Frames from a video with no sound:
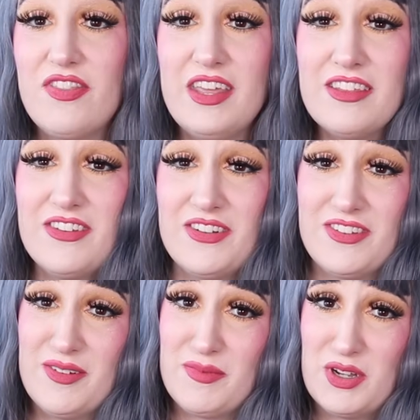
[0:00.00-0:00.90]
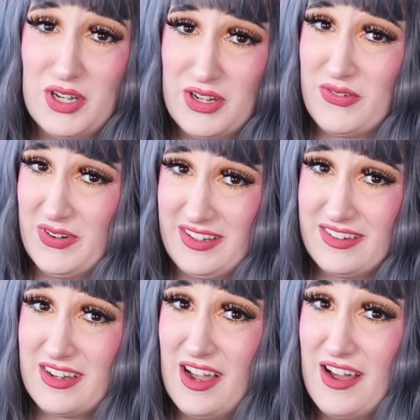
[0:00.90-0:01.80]
these are some good
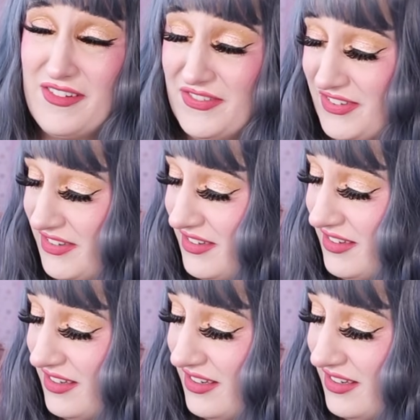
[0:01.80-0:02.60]
wrist cuffs.